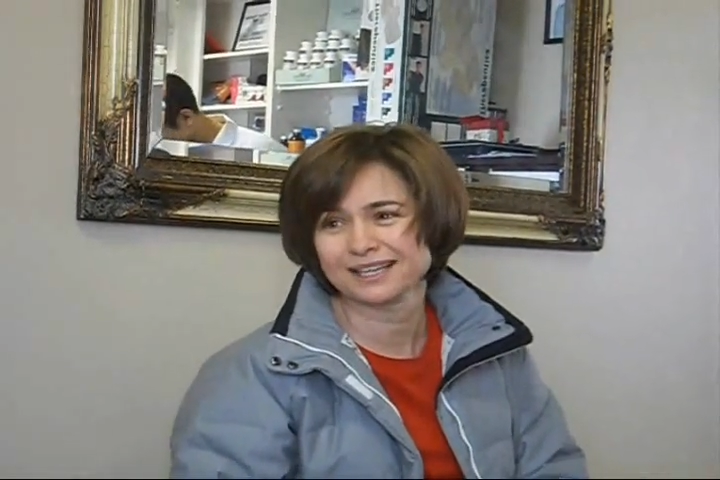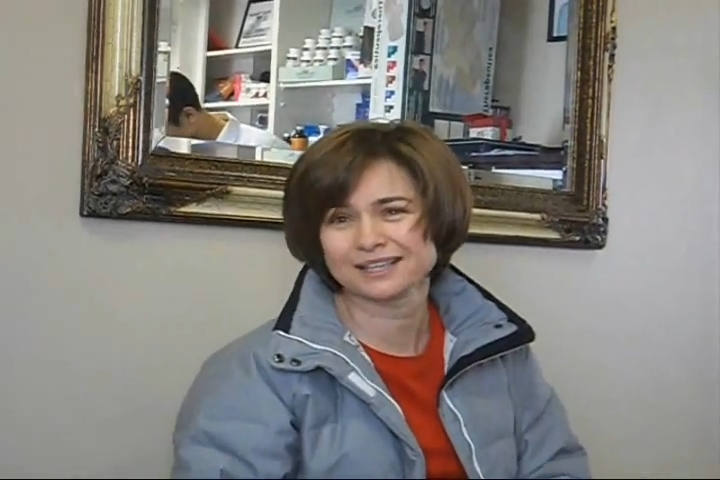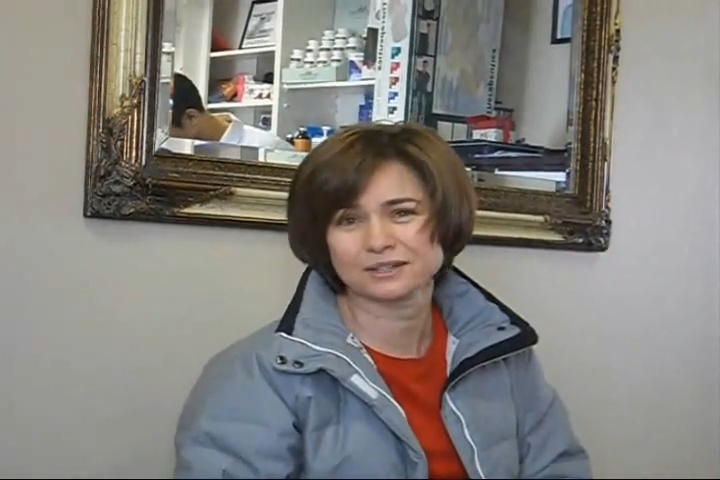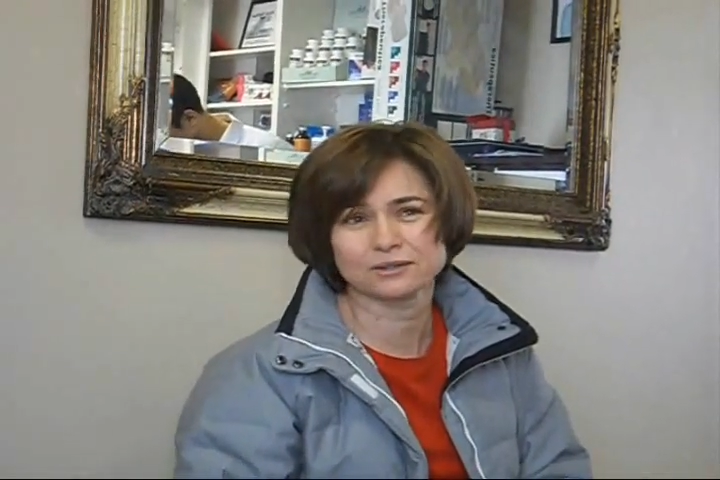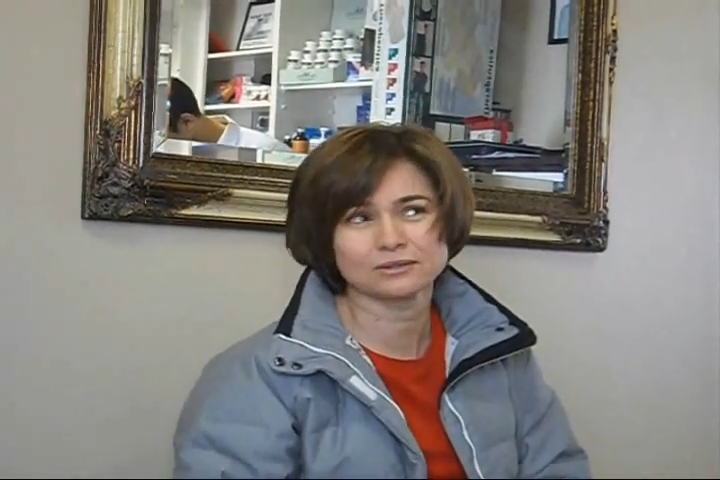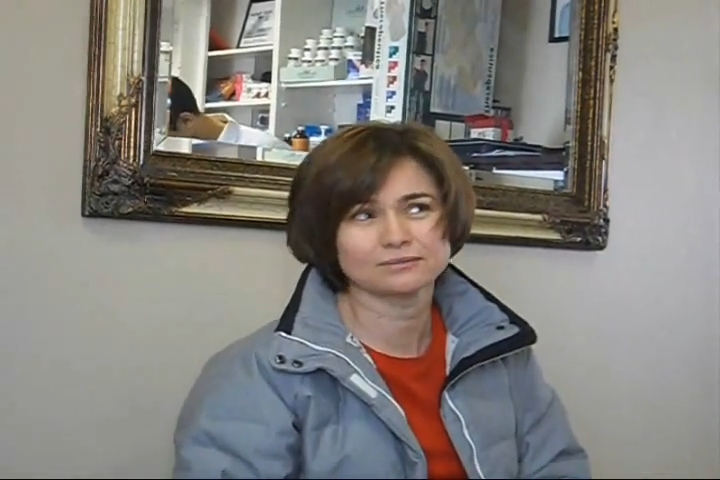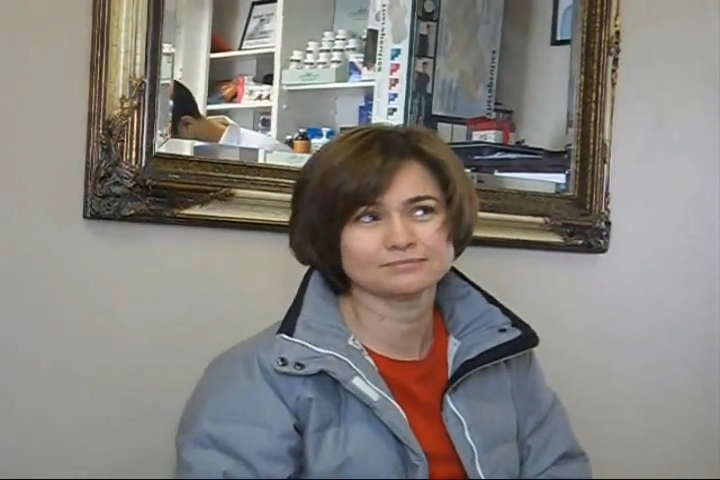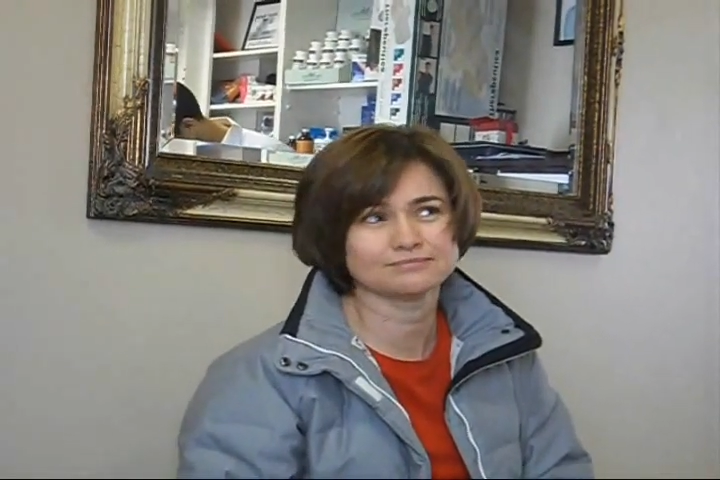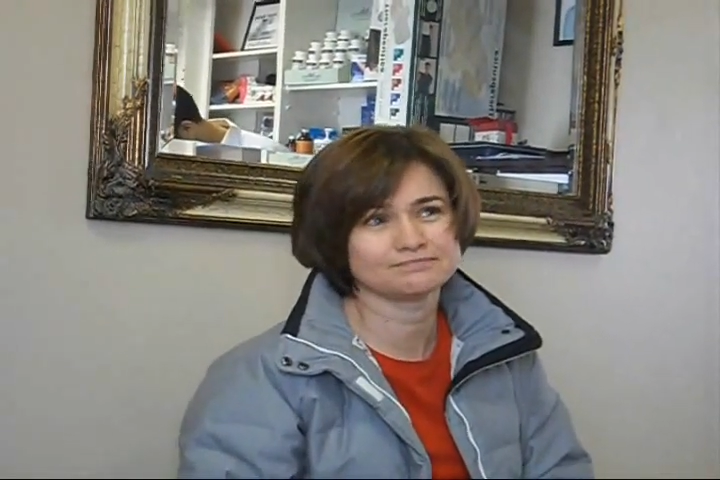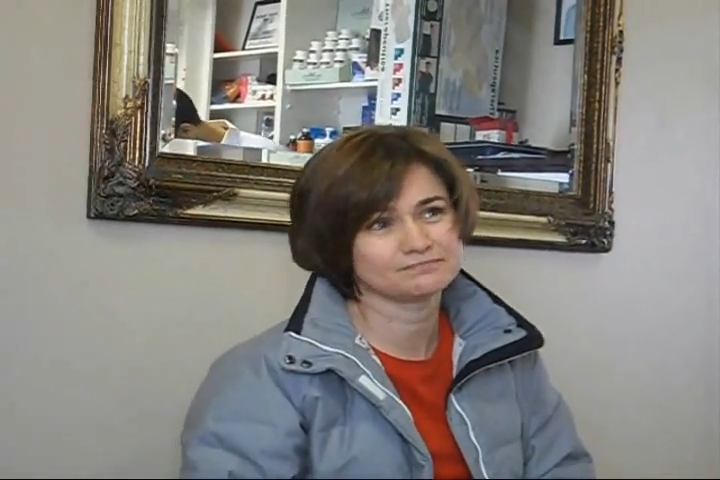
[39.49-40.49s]
And I go,
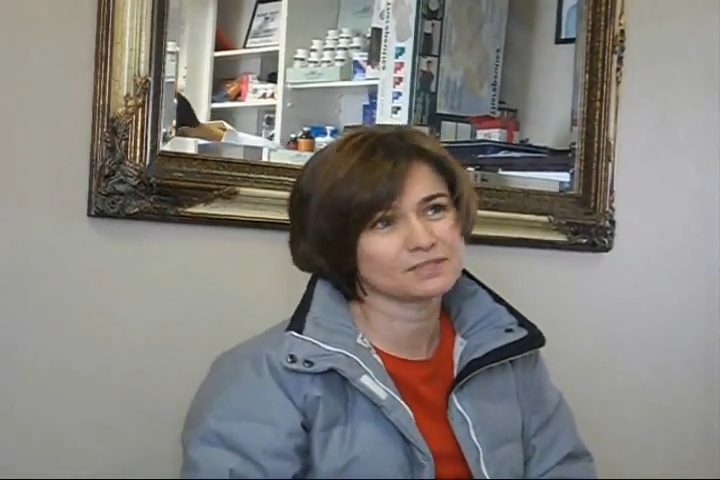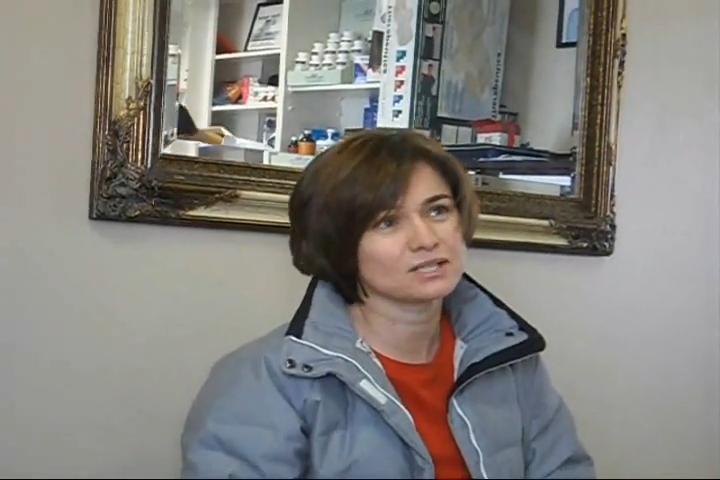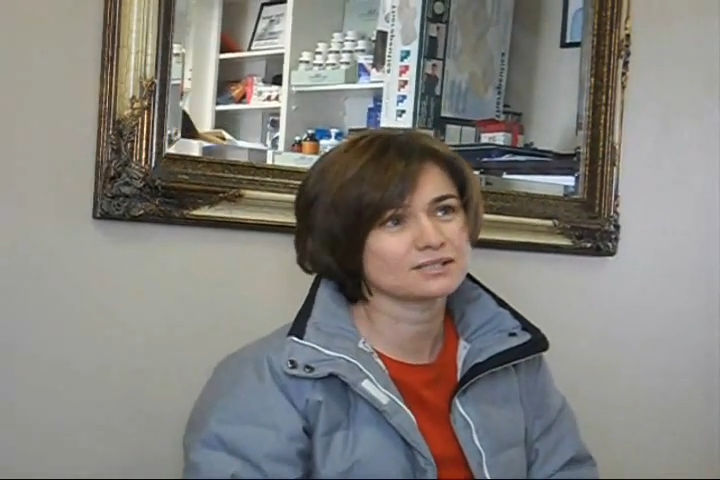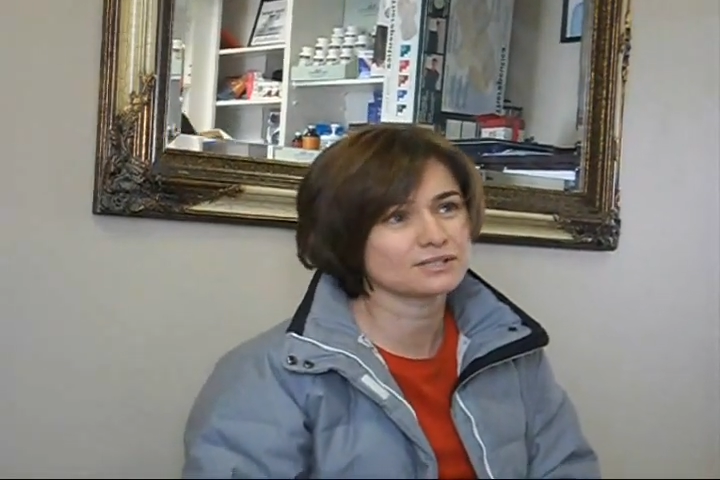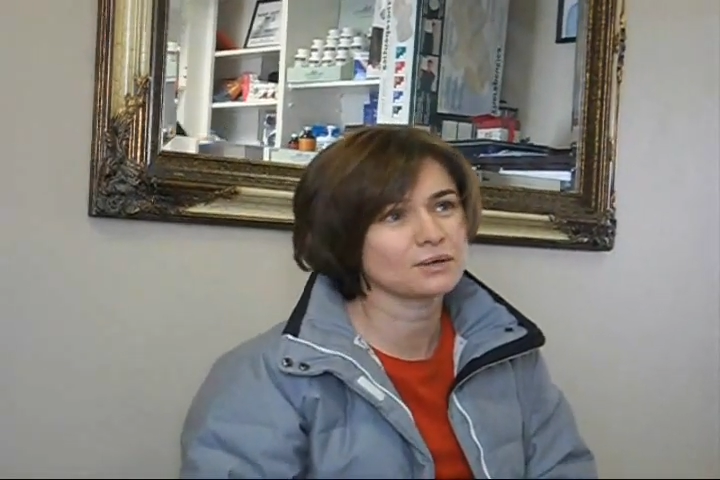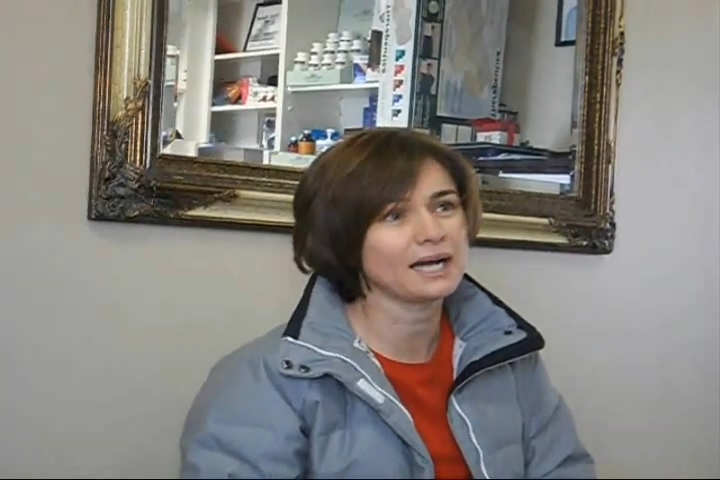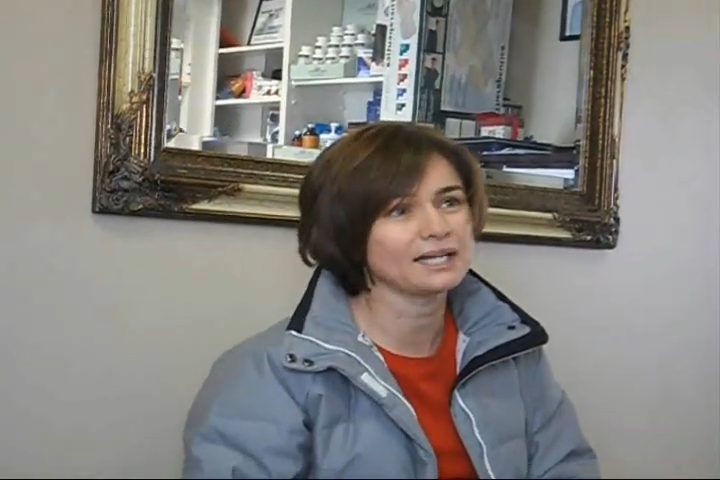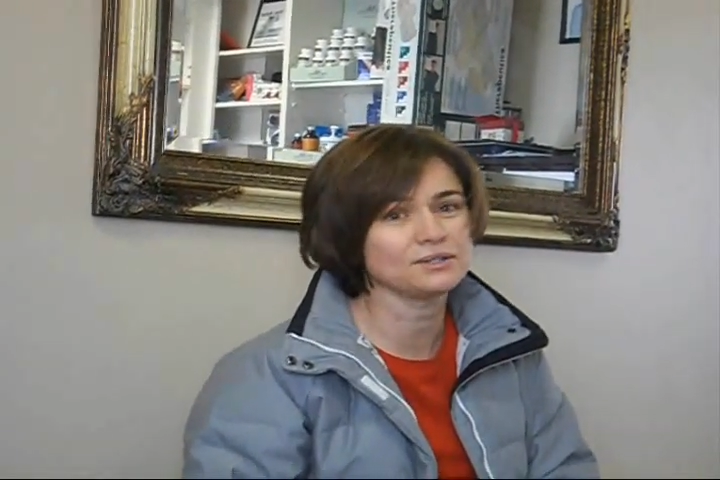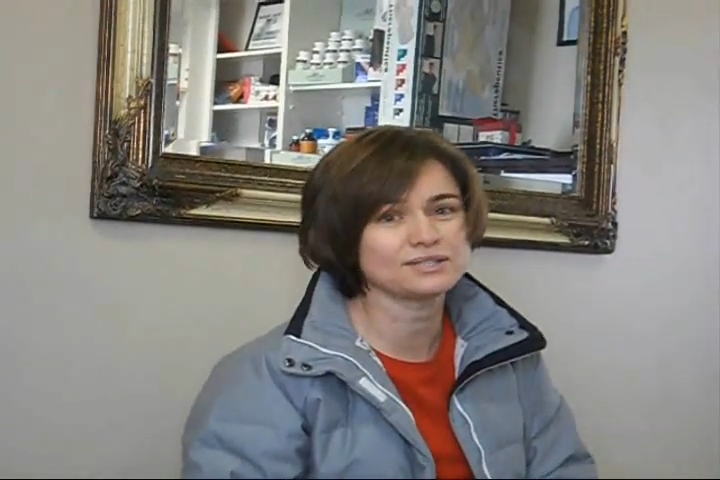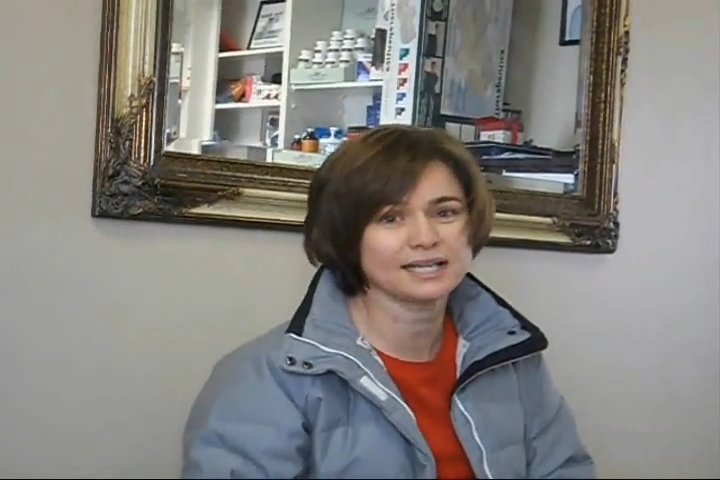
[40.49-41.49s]
so how do you